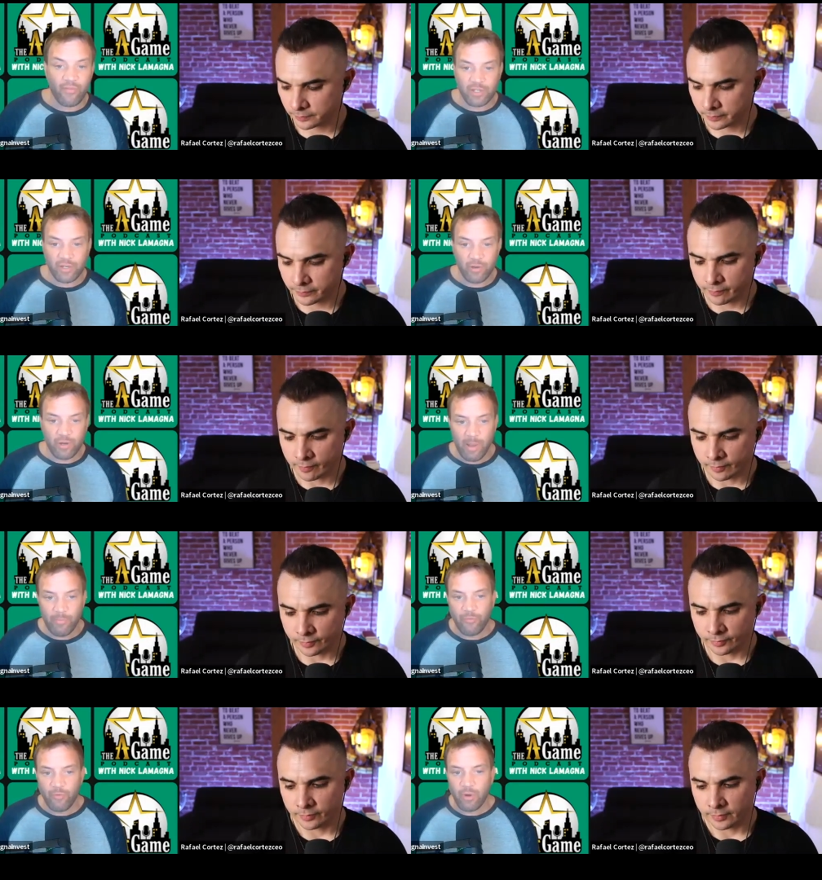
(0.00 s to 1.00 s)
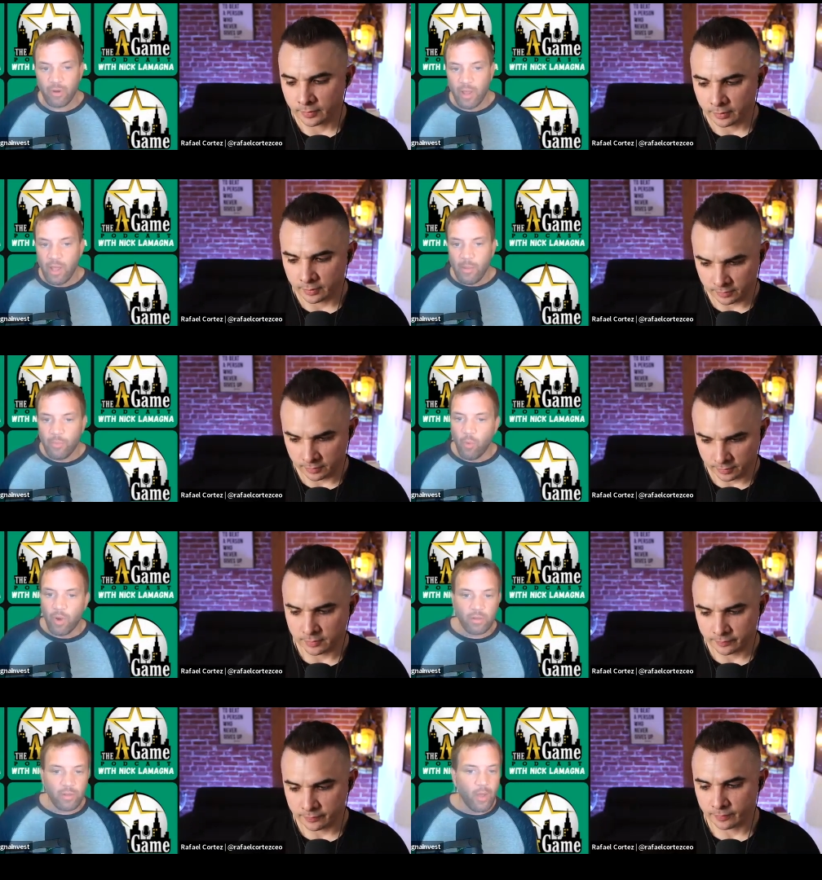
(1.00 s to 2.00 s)
Speaker 1: actually heard about before, but
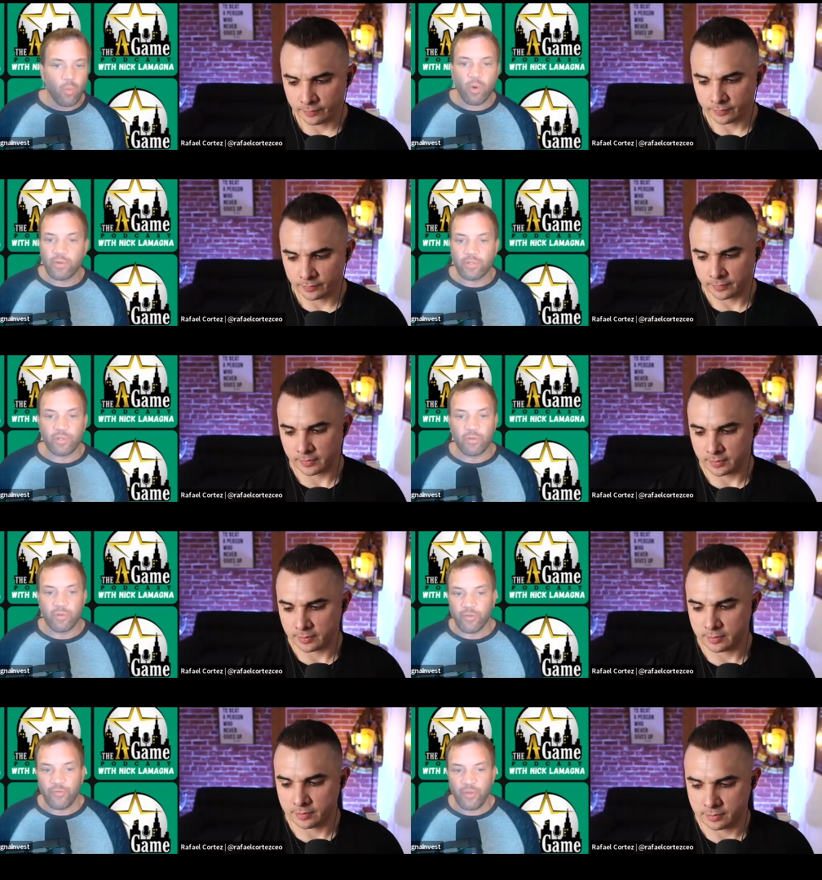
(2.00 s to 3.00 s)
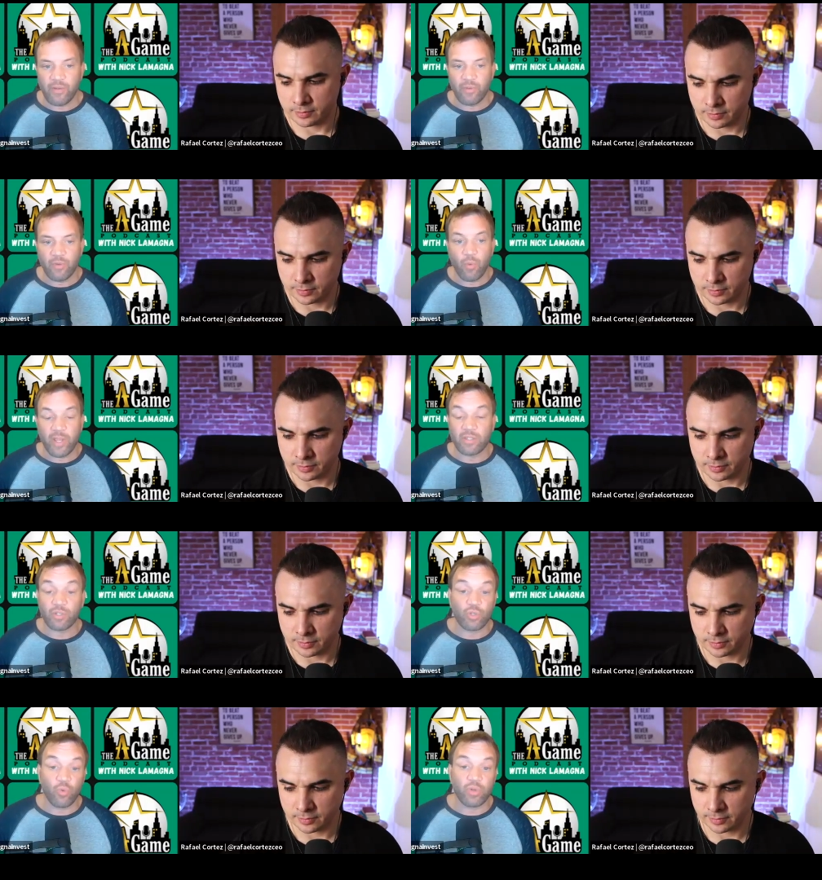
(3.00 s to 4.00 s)
what are like one or two of your favorite ways
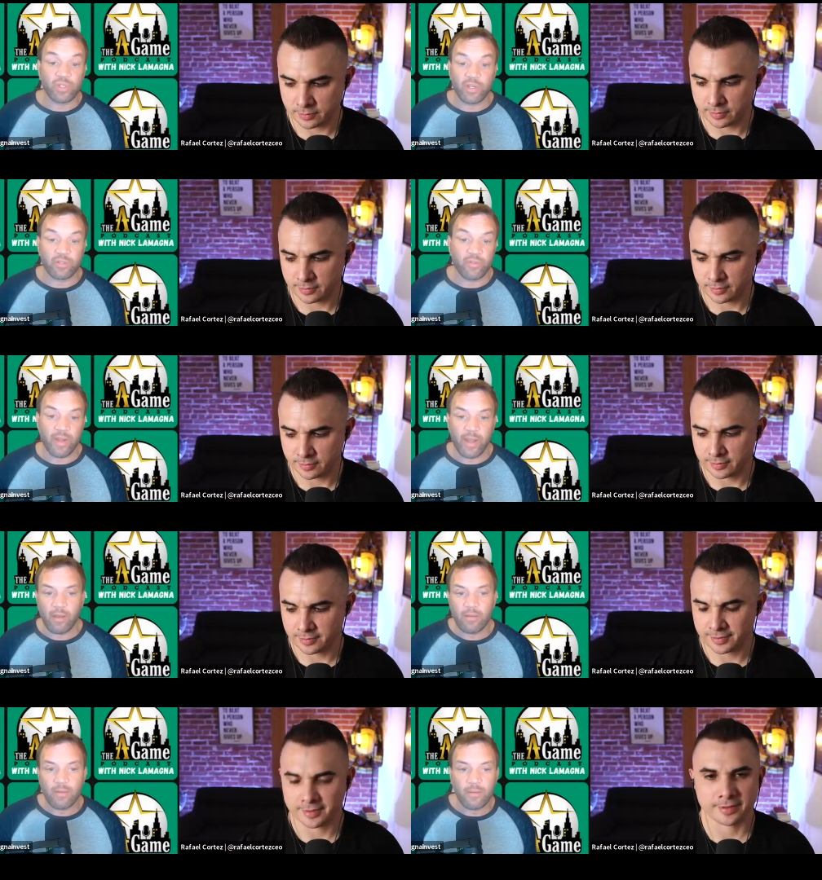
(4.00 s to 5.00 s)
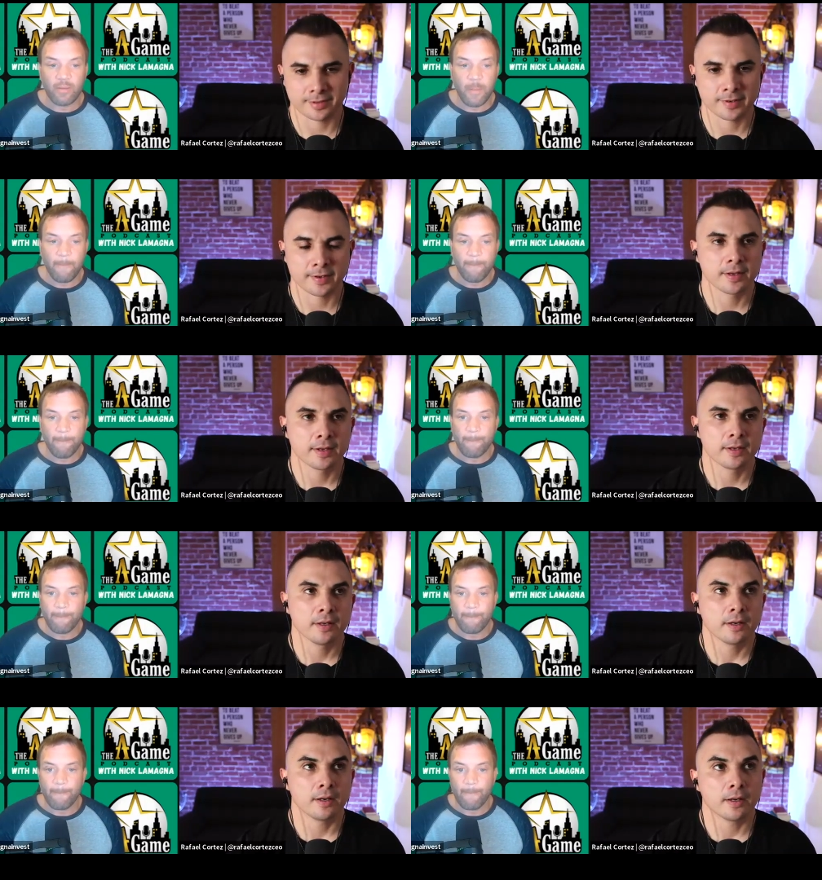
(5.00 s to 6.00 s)
to source deals right now?
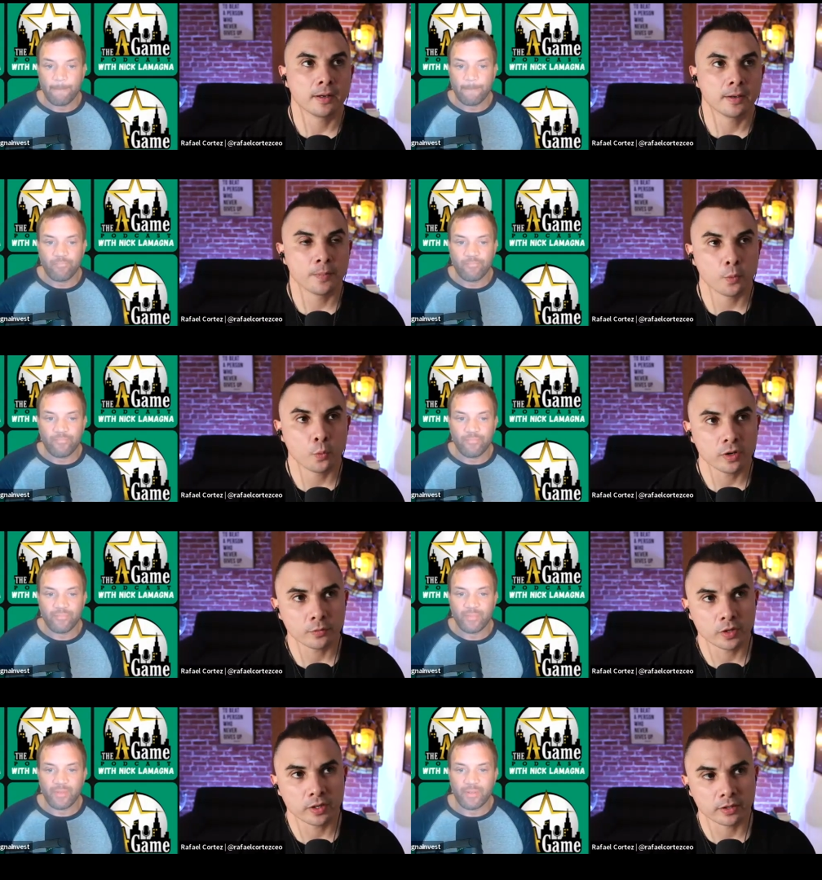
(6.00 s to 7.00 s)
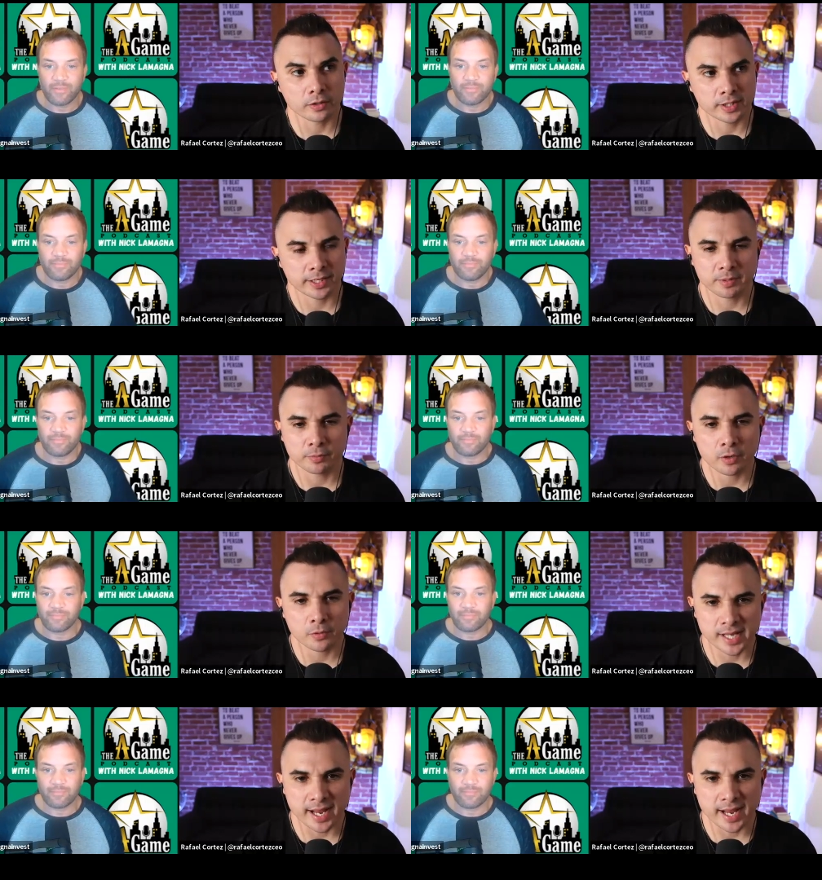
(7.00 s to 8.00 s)
Speaker 2: Um, one of, one of the, go like people always
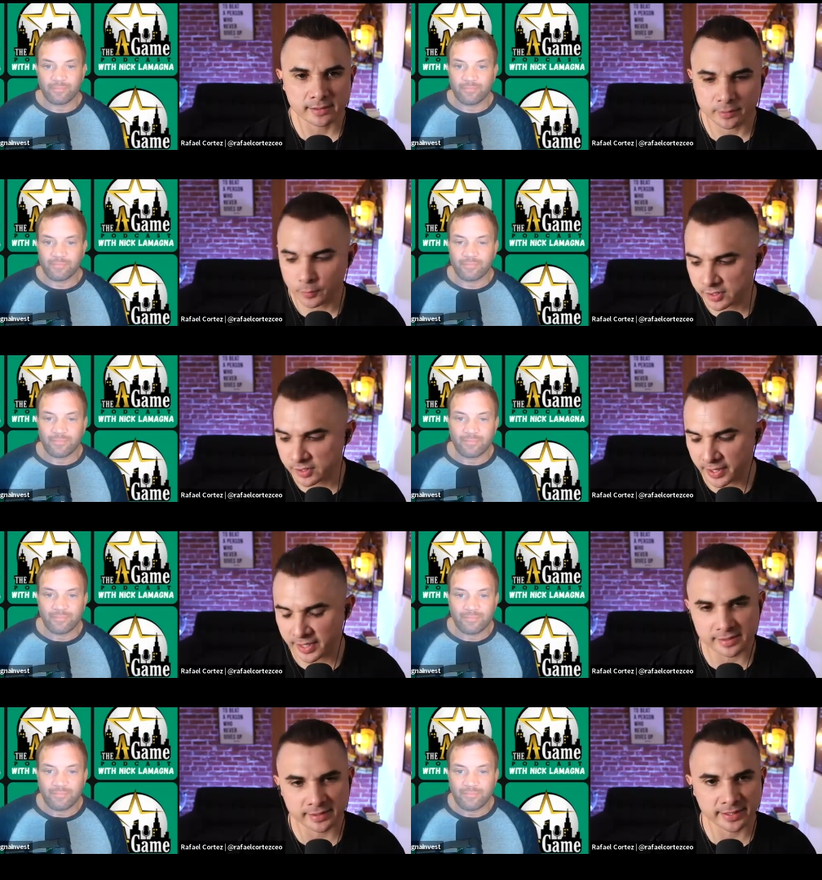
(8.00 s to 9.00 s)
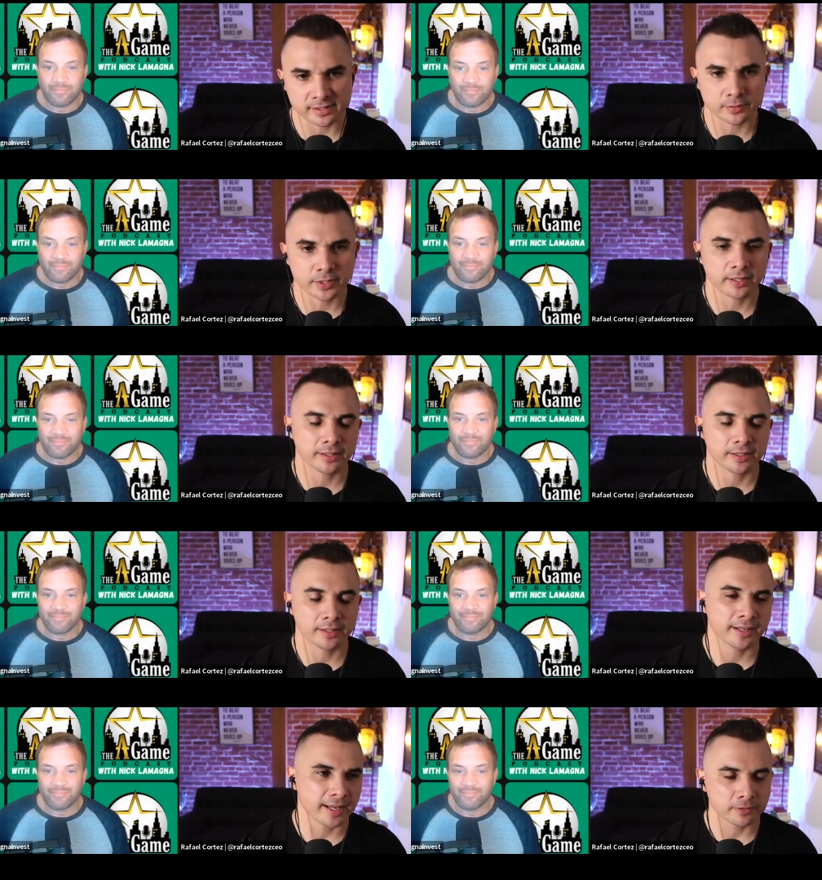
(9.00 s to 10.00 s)
ask, like, what's the best list, right? Like,
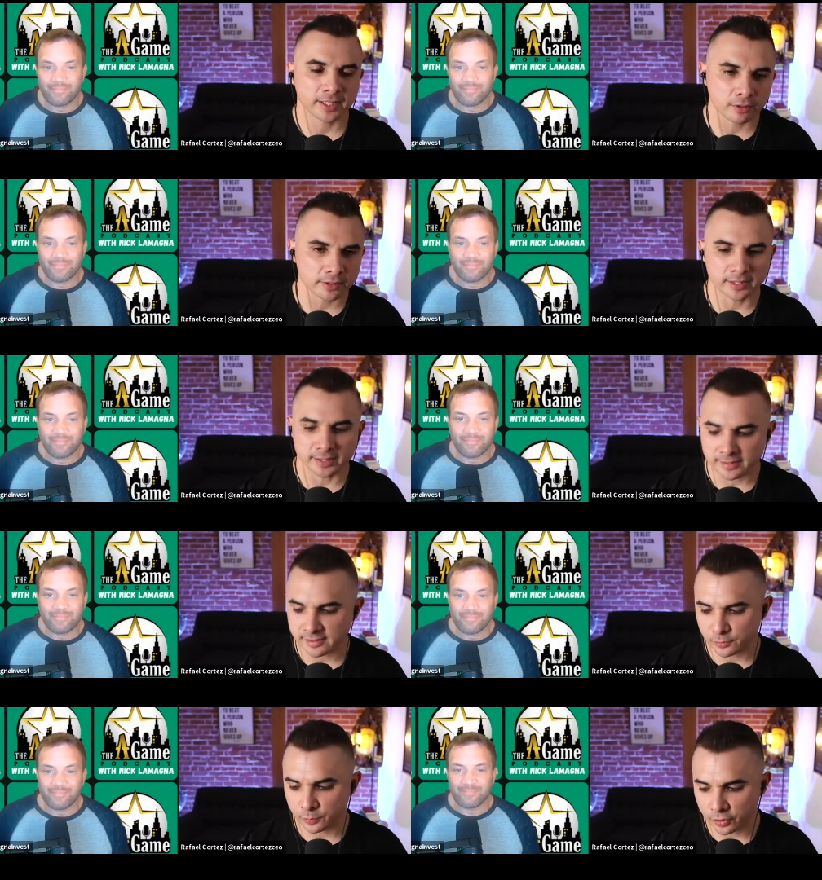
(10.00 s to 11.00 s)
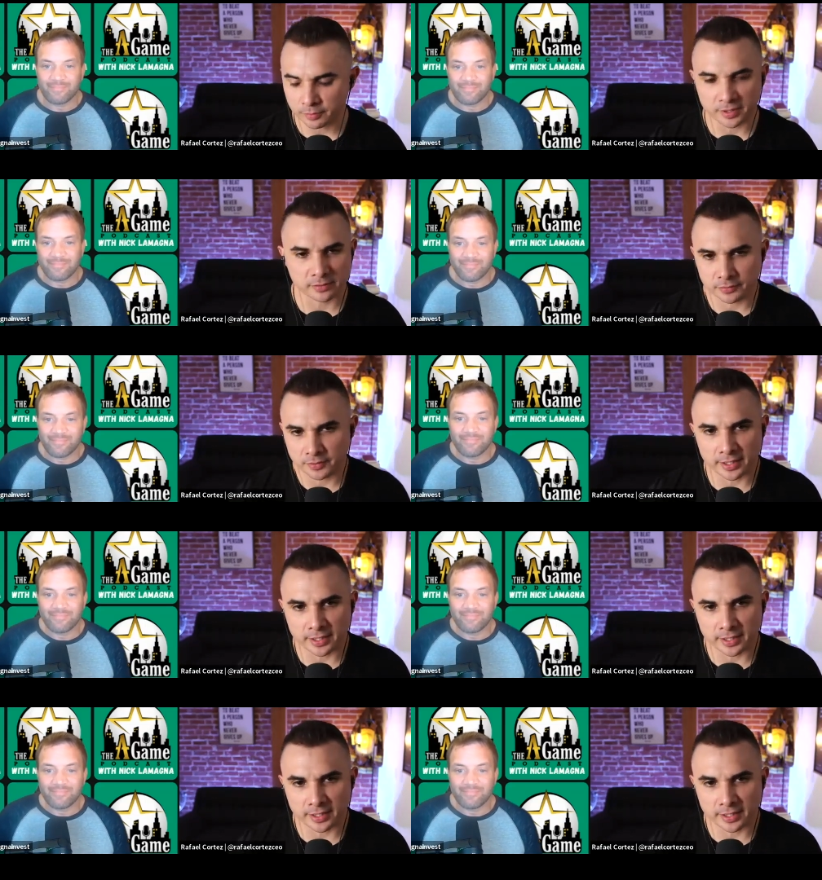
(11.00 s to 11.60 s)
I feel like all the lists work because we've gotten